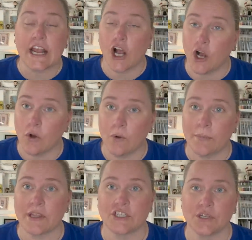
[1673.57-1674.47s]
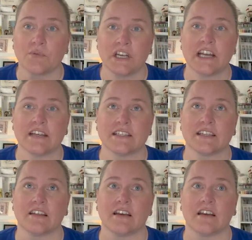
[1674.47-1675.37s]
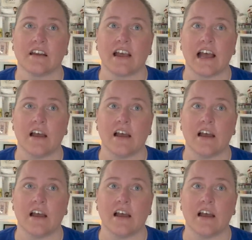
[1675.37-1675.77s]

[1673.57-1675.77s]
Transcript: hope that she redoes the